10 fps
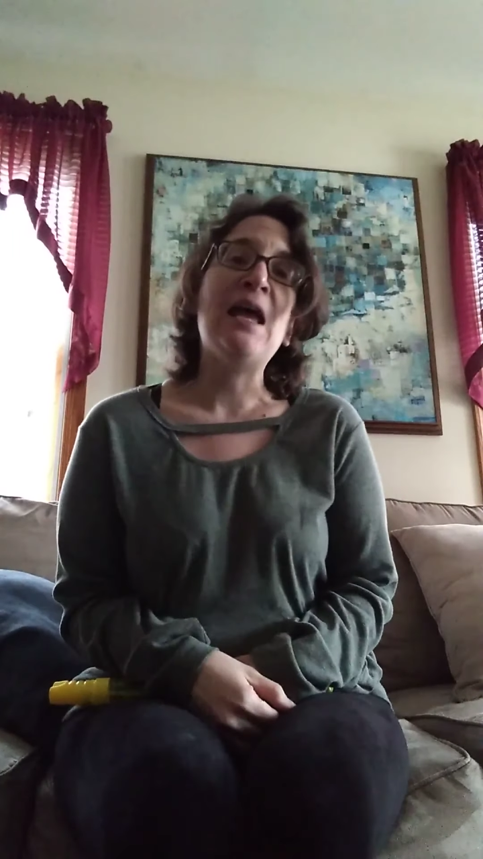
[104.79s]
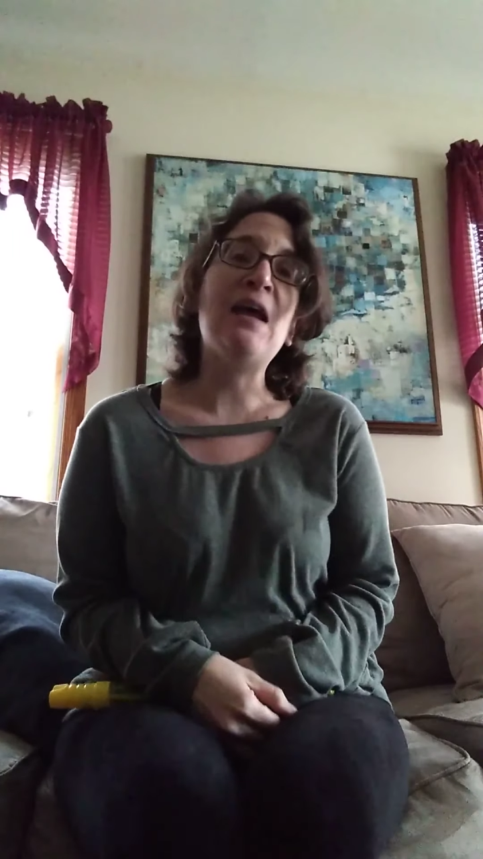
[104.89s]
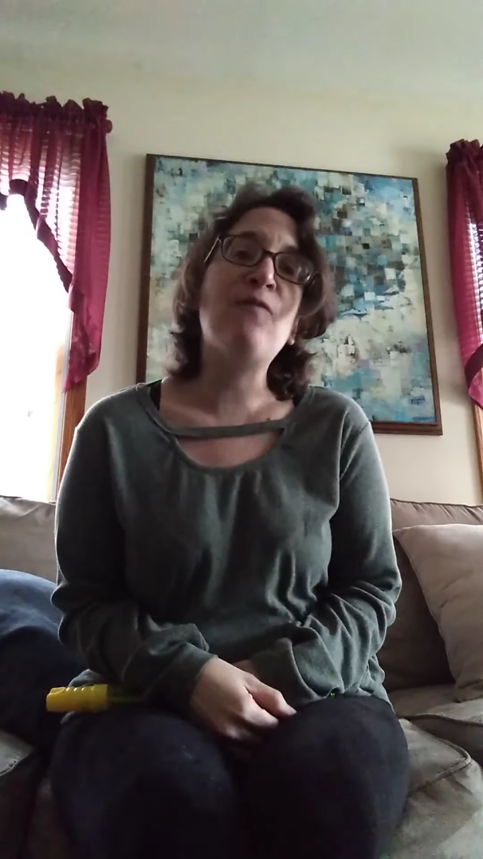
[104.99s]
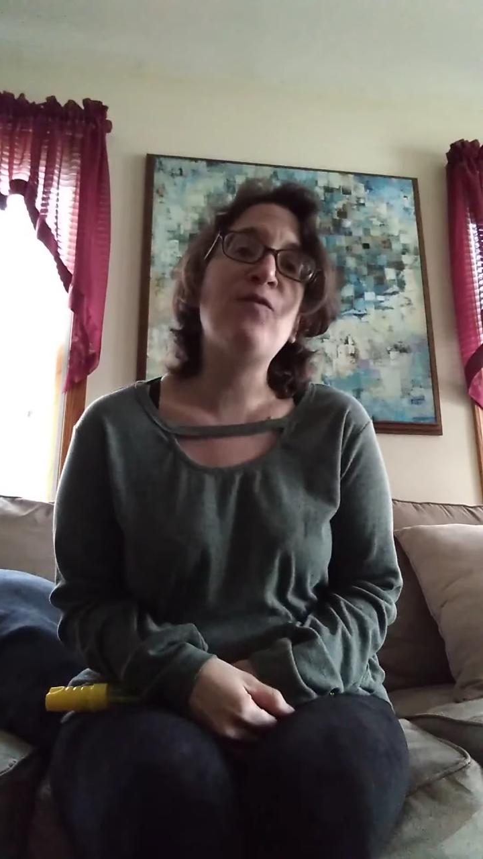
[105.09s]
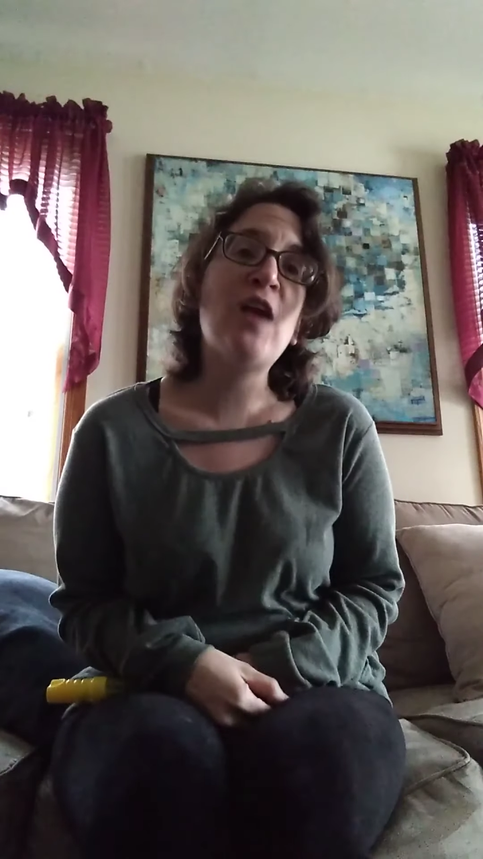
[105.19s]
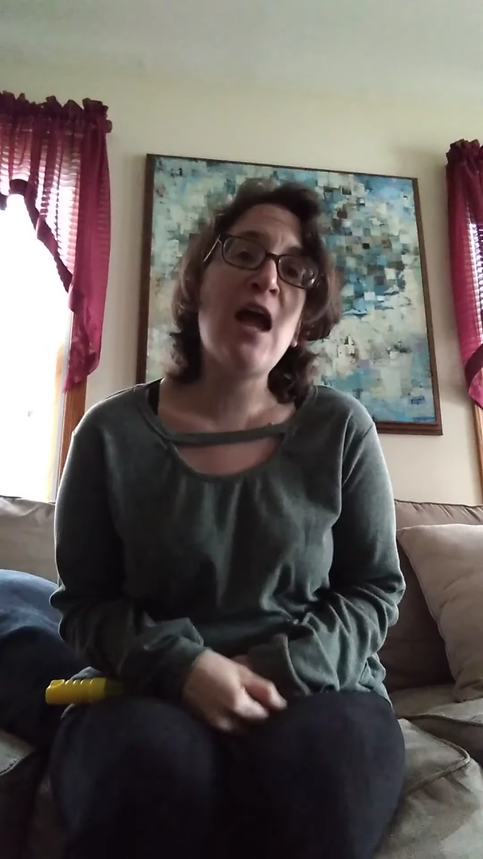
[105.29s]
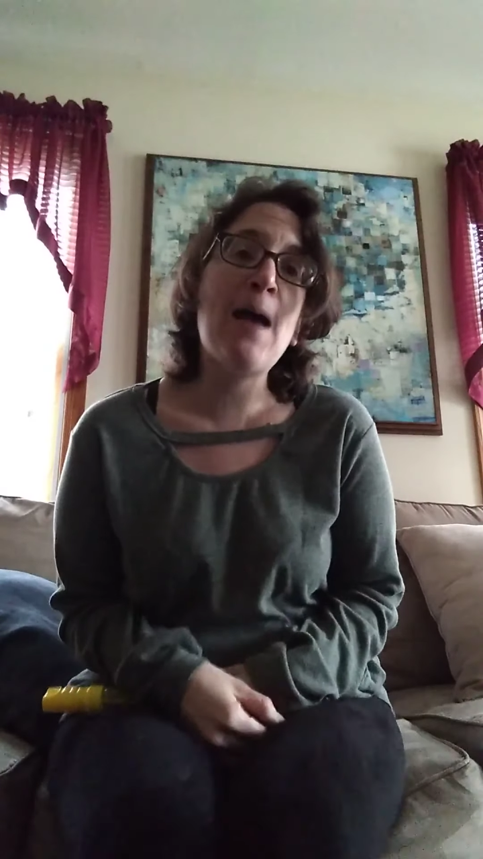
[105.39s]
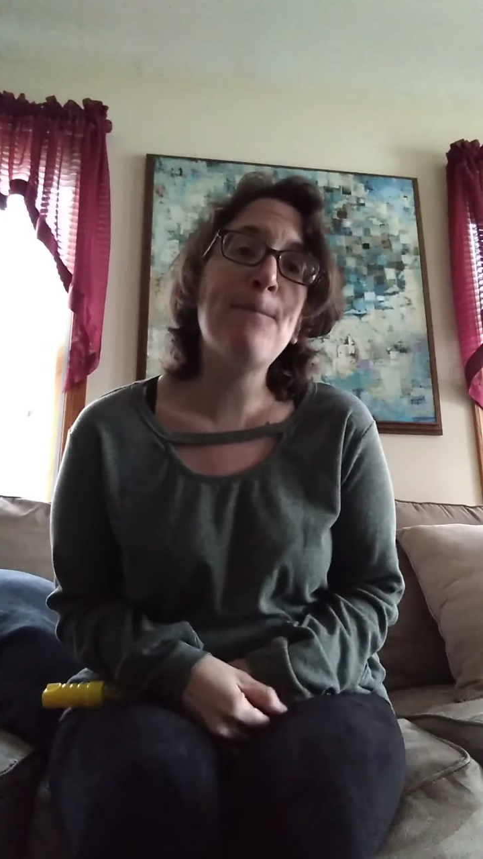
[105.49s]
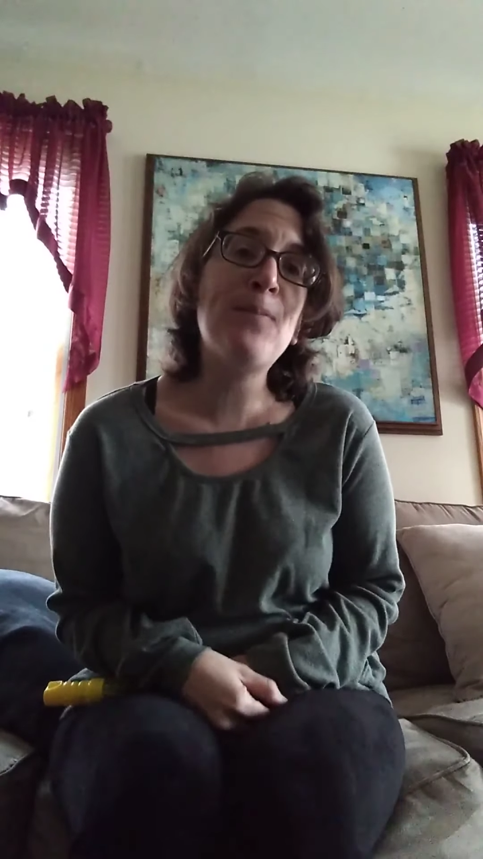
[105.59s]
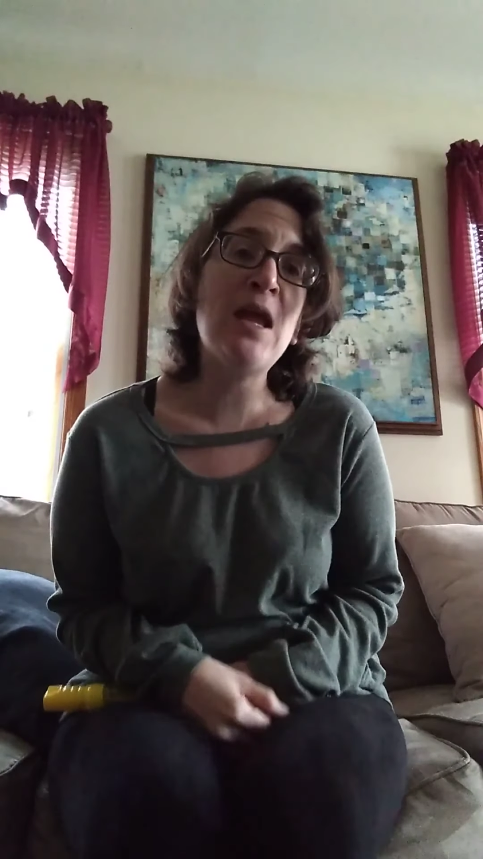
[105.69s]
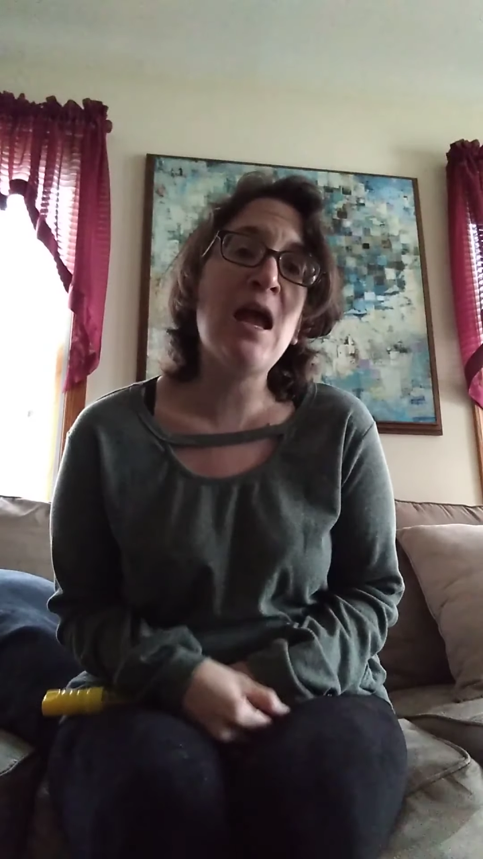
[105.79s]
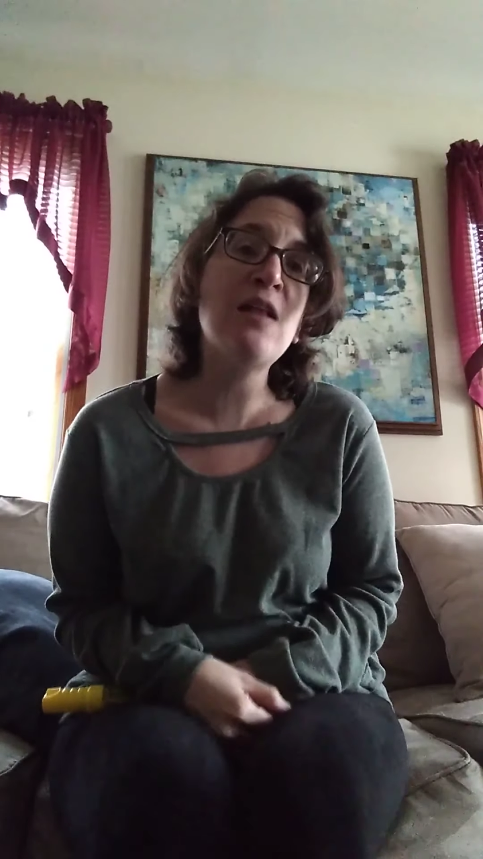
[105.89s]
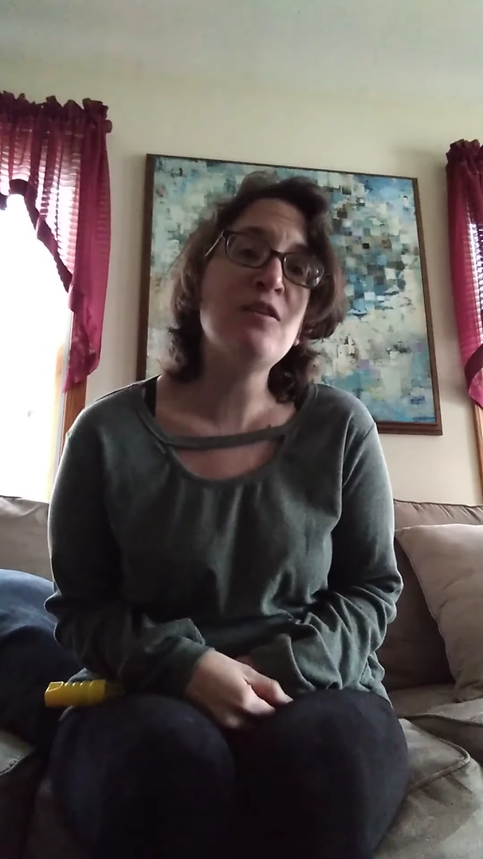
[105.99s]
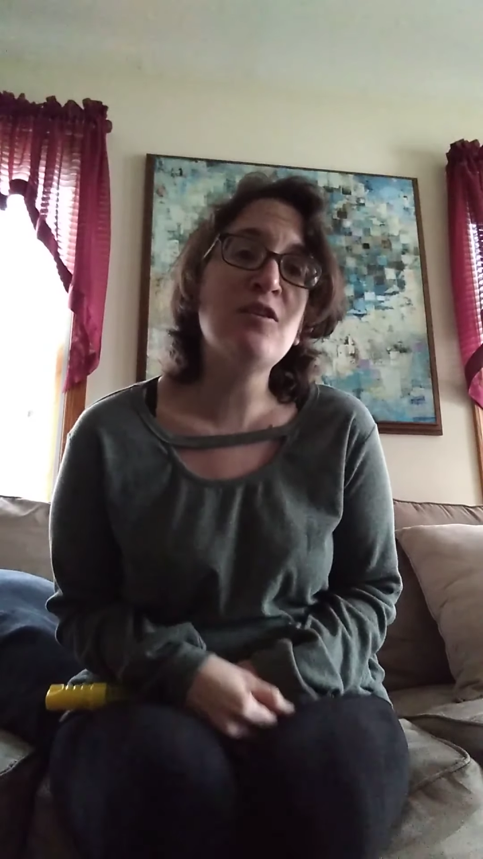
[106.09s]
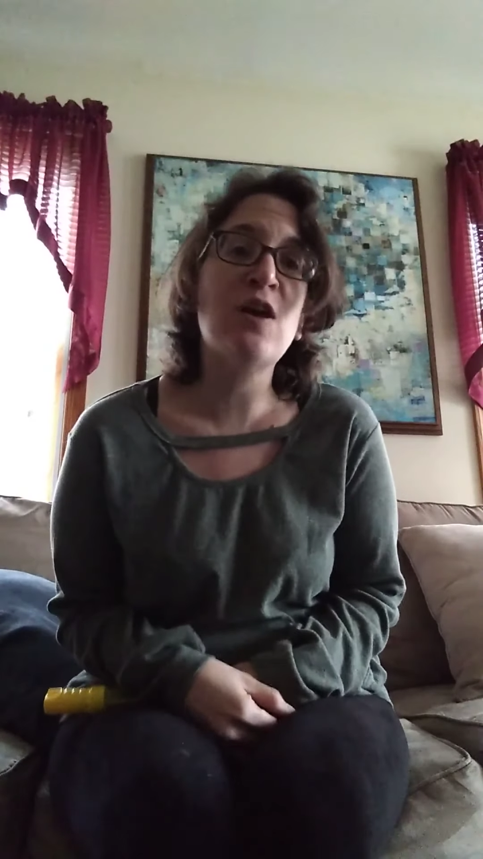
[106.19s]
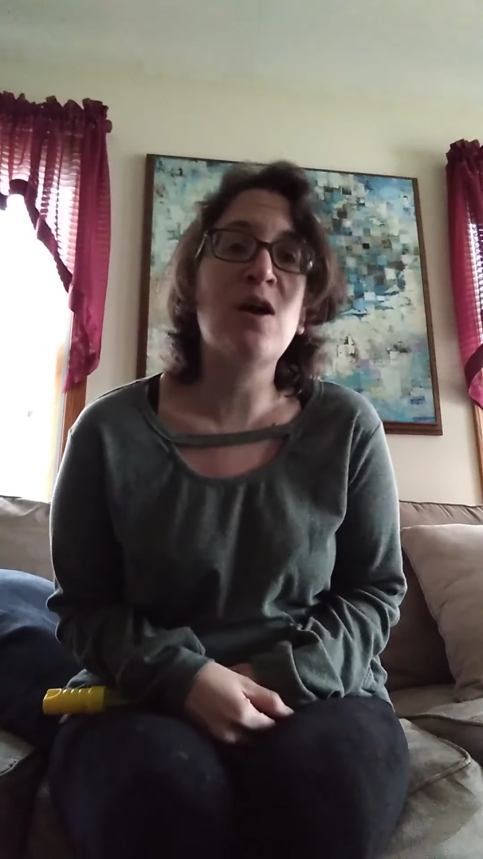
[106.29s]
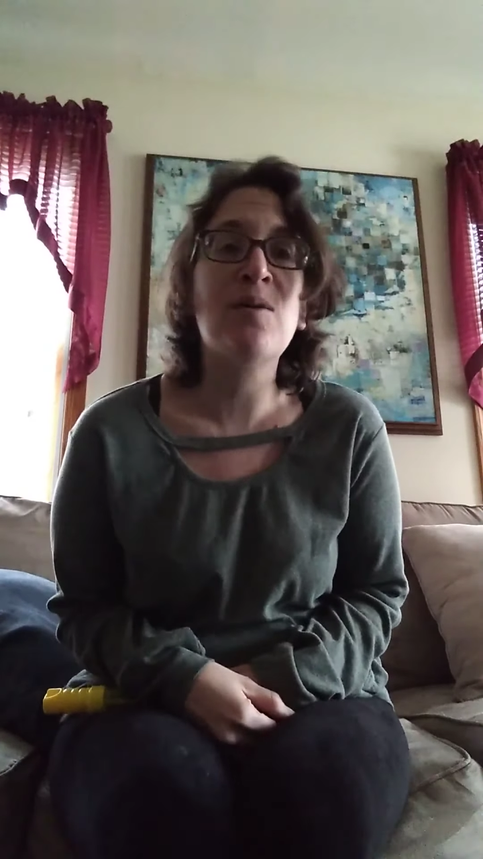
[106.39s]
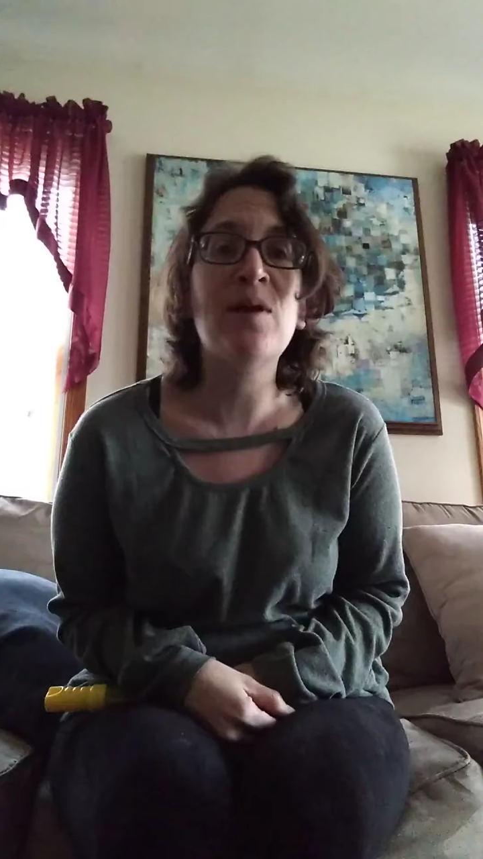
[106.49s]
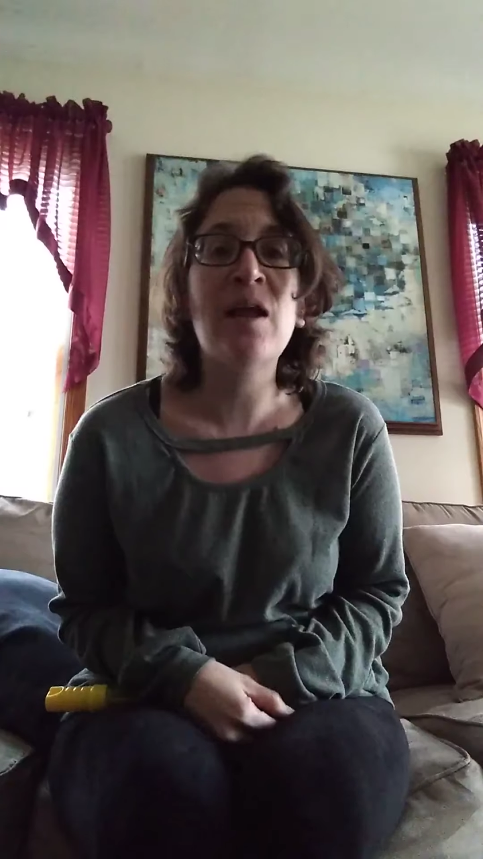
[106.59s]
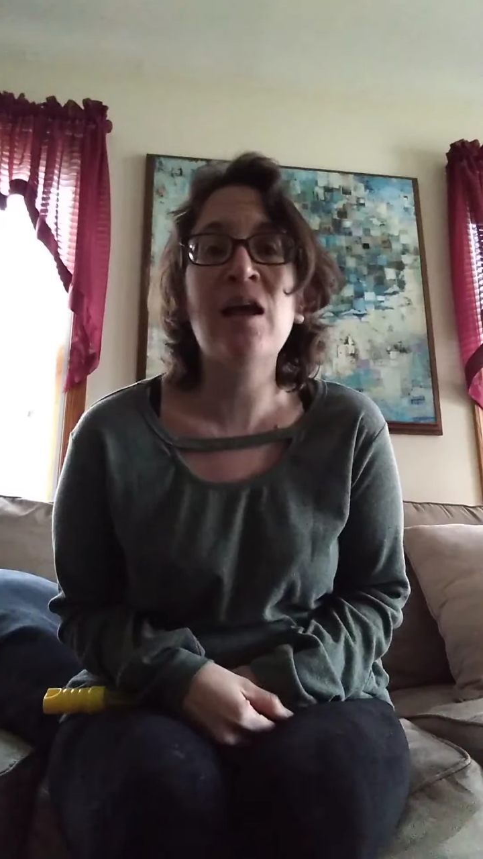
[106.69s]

If you're happy and you know it,